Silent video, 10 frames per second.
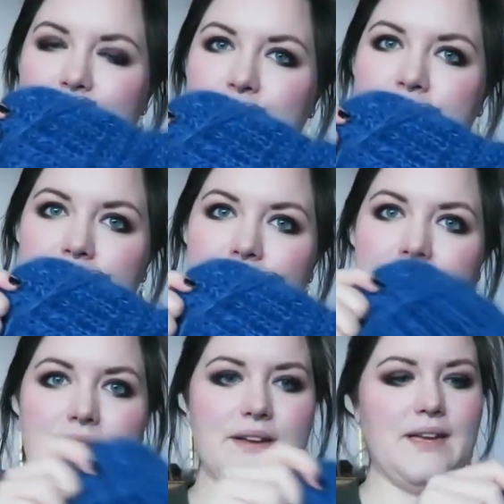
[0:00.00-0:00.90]
which I'm
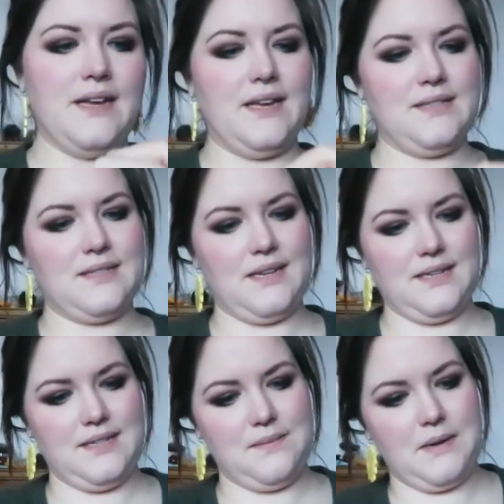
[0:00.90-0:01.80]
very
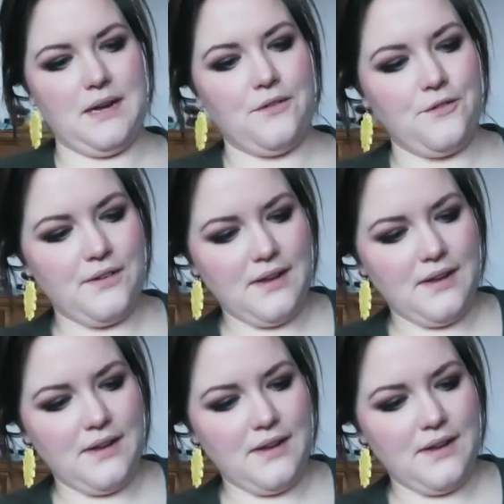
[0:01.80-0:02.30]
excited about.